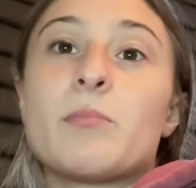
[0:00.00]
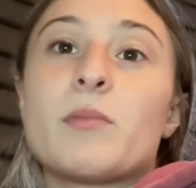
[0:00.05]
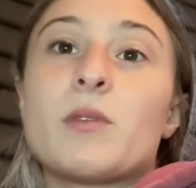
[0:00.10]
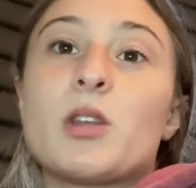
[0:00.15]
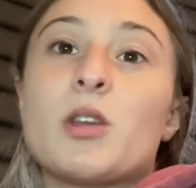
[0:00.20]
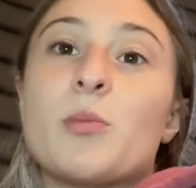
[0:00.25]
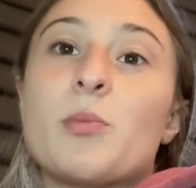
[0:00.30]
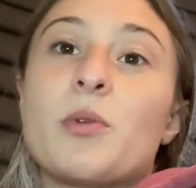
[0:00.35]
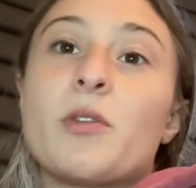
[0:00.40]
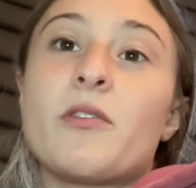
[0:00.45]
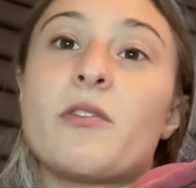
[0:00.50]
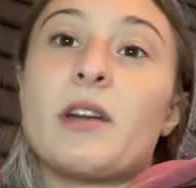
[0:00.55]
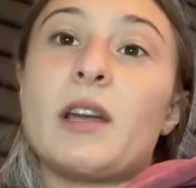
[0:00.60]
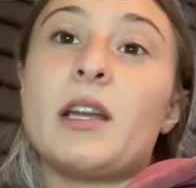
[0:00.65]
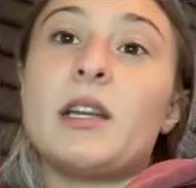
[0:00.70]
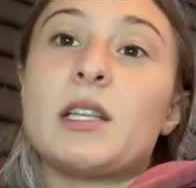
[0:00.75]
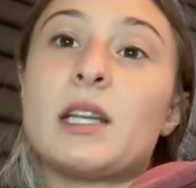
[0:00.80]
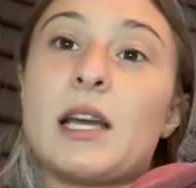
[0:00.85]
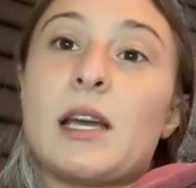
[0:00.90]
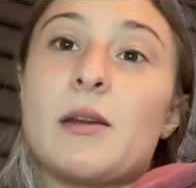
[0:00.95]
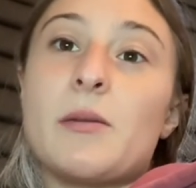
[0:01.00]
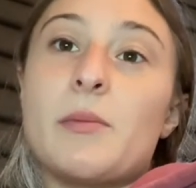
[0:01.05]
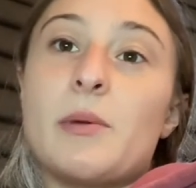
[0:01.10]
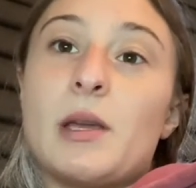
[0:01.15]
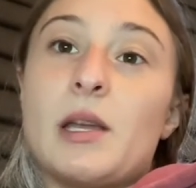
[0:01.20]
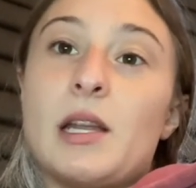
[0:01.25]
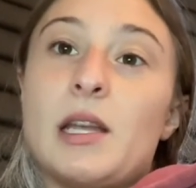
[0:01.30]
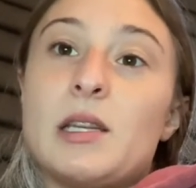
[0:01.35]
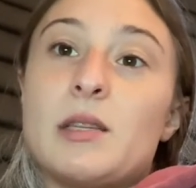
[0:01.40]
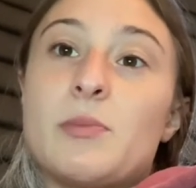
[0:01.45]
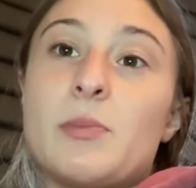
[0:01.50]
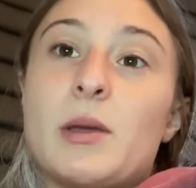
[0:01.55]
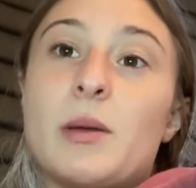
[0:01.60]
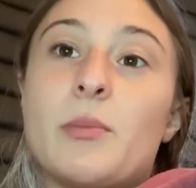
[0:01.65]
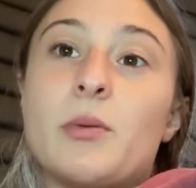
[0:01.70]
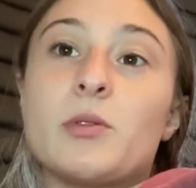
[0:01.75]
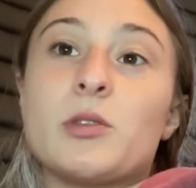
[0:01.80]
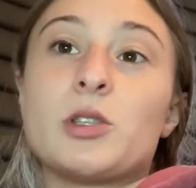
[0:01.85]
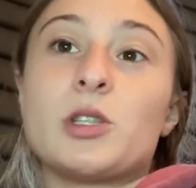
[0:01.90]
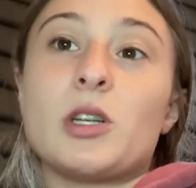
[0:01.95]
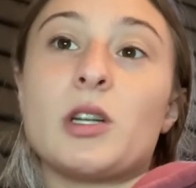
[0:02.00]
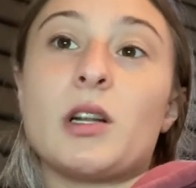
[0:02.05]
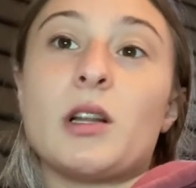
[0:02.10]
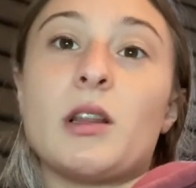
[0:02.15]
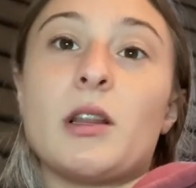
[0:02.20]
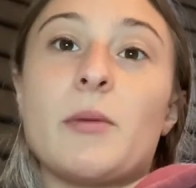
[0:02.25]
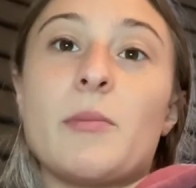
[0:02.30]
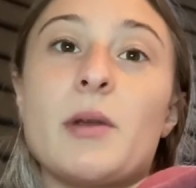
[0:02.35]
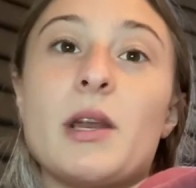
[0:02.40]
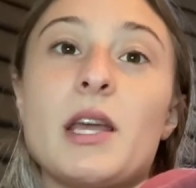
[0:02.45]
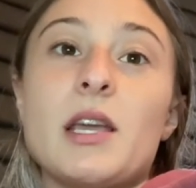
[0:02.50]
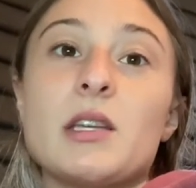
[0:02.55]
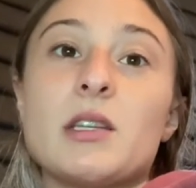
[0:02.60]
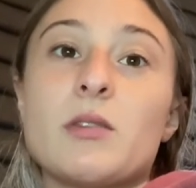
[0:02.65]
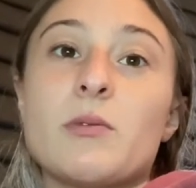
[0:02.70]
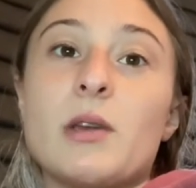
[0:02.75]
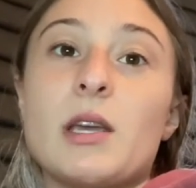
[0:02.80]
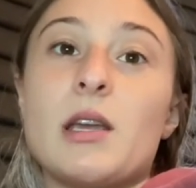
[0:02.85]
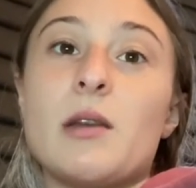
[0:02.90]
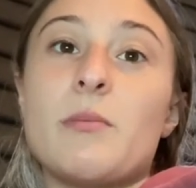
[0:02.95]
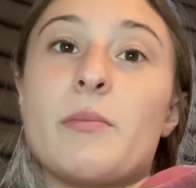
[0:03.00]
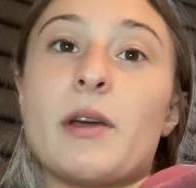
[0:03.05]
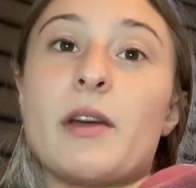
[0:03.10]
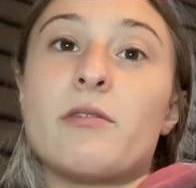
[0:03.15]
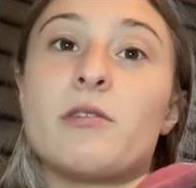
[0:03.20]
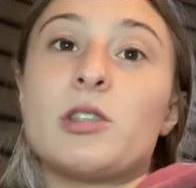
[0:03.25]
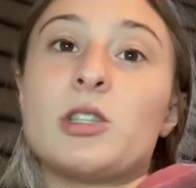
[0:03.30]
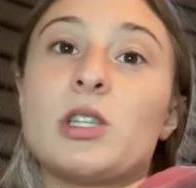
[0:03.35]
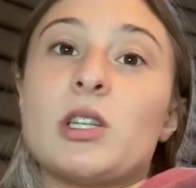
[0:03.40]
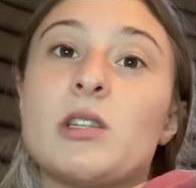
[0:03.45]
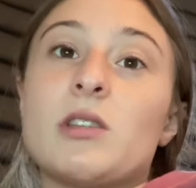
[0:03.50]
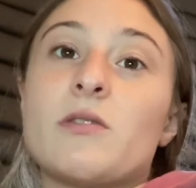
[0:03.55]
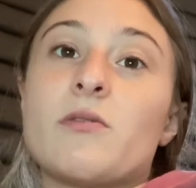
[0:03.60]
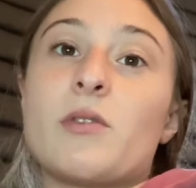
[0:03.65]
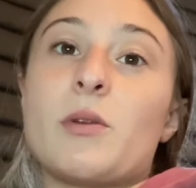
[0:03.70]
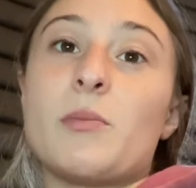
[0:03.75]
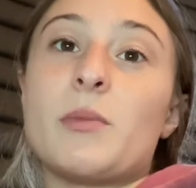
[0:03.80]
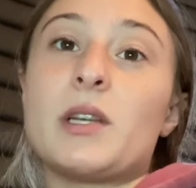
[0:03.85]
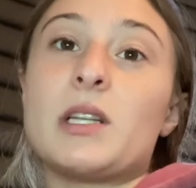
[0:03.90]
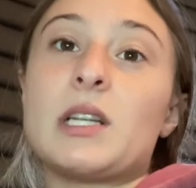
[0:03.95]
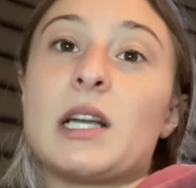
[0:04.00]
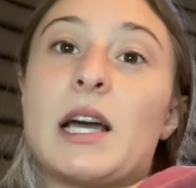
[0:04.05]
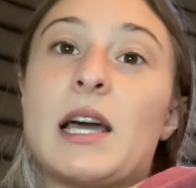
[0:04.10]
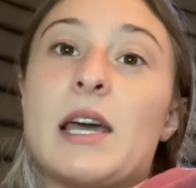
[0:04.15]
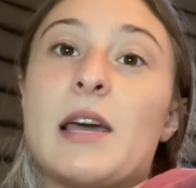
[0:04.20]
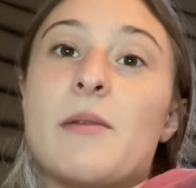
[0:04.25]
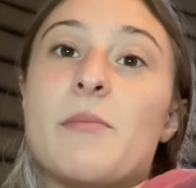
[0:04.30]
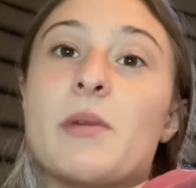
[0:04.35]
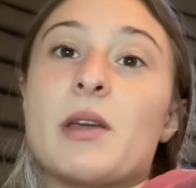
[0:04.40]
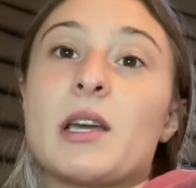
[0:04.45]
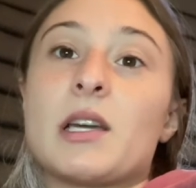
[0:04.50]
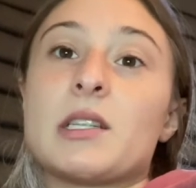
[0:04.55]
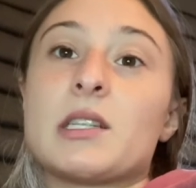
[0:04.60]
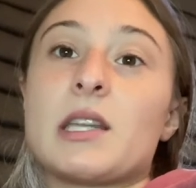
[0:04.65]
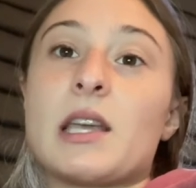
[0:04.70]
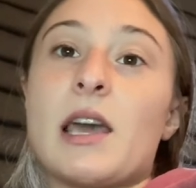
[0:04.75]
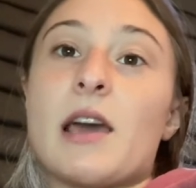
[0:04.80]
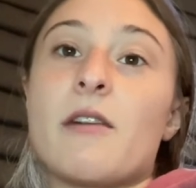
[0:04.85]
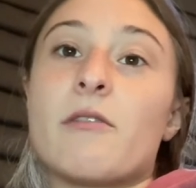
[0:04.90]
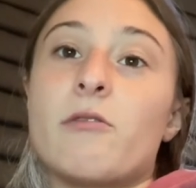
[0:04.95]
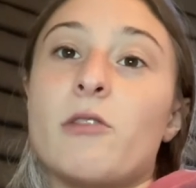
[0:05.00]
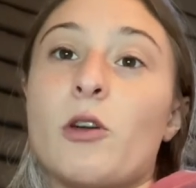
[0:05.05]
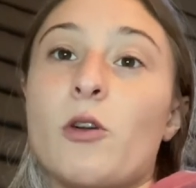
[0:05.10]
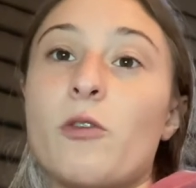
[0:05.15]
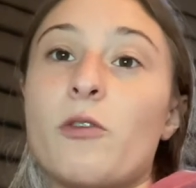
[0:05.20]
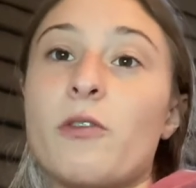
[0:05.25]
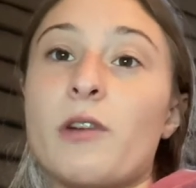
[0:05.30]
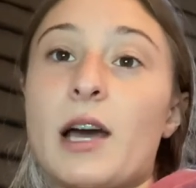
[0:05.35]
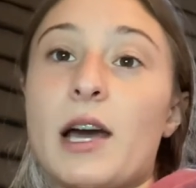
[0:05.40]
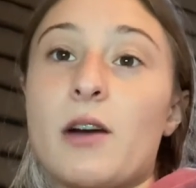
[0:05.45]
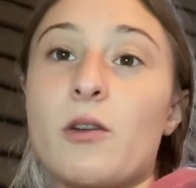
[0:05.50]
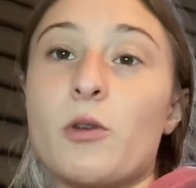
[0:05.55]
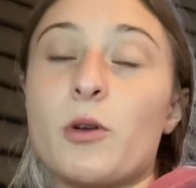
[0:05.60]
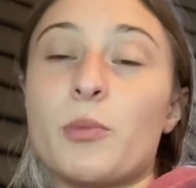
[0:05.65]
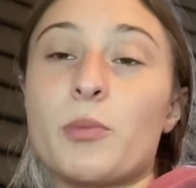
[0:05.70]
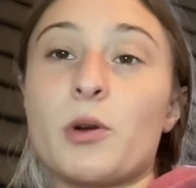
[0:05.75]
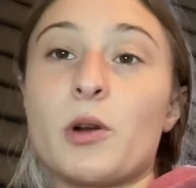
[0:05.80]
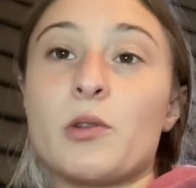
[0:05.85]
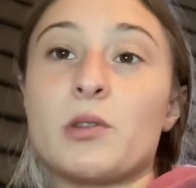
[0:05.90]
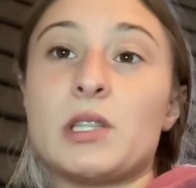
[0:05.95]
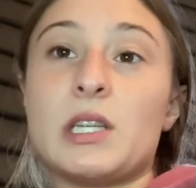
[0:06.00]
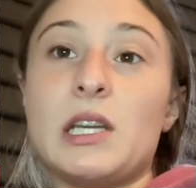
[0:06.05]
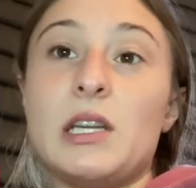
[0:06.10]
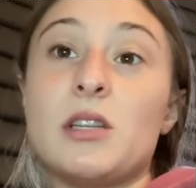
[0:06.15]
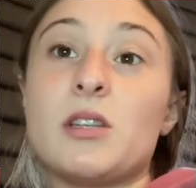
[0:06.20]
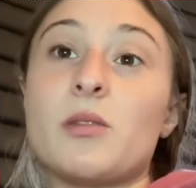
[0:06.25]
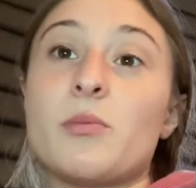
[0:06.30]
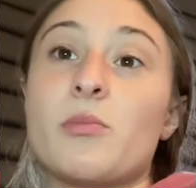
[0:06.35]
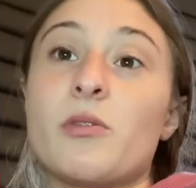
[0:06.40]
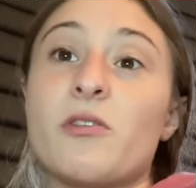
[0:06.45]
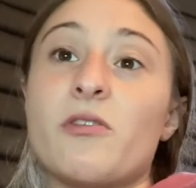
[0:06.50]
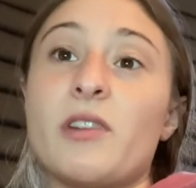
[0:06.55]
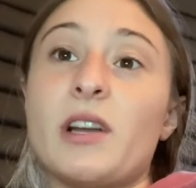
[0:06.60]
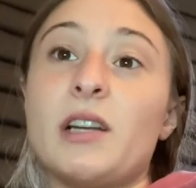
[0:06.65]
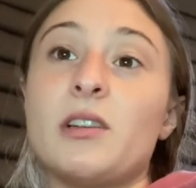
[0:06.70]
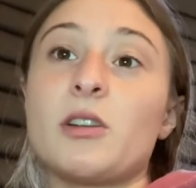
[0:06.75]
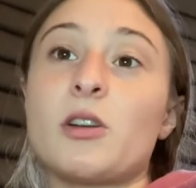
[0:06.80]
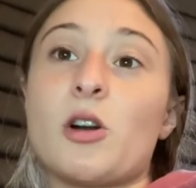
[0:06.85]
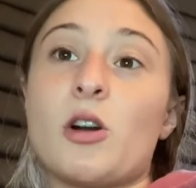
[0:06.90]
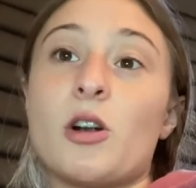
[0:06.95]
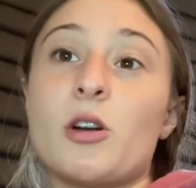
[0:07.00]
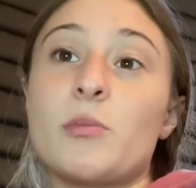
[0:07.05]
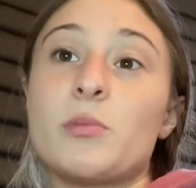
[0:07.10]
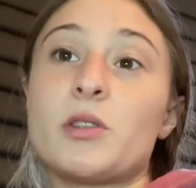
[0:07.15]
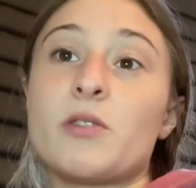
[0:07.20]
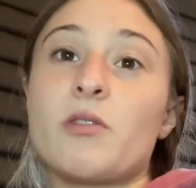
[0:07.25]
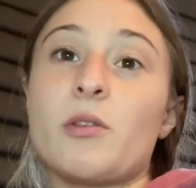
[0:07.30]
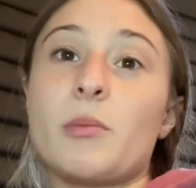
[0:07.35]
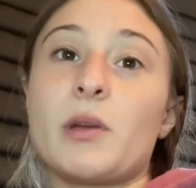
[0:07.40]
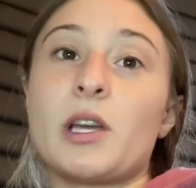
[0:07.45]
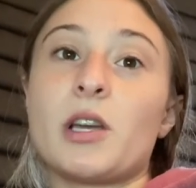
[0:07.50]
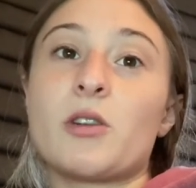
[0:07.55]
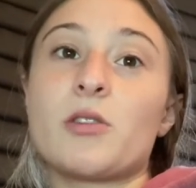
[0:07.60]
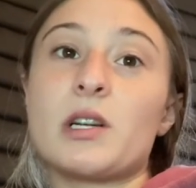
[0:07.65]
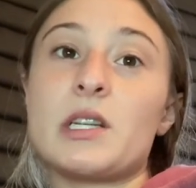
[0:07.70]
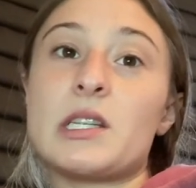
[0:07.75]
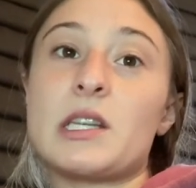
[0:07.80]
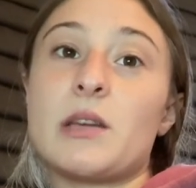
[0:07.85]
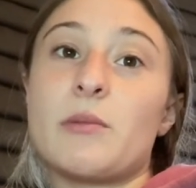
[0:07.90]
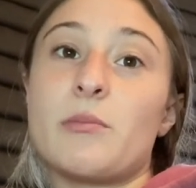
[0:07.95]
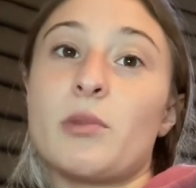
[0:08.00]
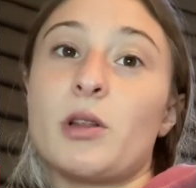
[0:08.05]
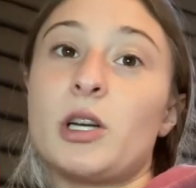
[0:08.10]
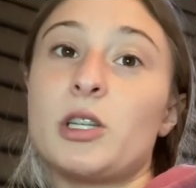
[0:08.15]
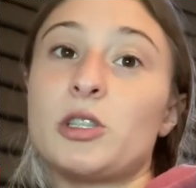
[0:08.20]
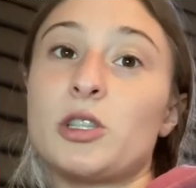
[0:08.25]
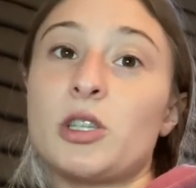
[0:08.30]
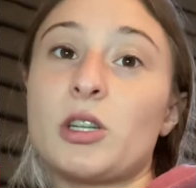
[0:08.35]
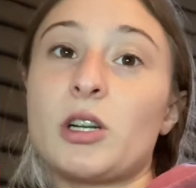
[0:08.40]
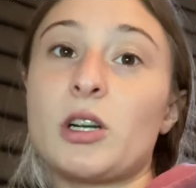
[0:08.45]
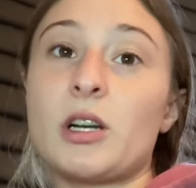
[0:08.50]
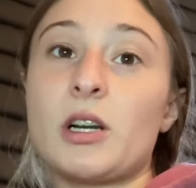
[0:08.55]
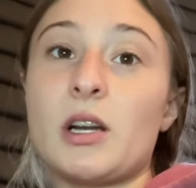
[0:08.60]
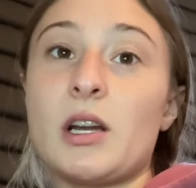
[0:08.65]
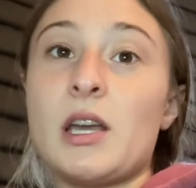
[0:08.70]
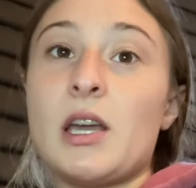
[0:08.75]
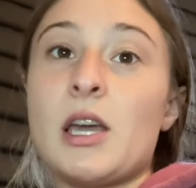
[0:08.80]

To prevent diabetes, people should eliminate sweetened beverages from the diet because they have no fat or protein to prevent carbs from increasing blood sugar.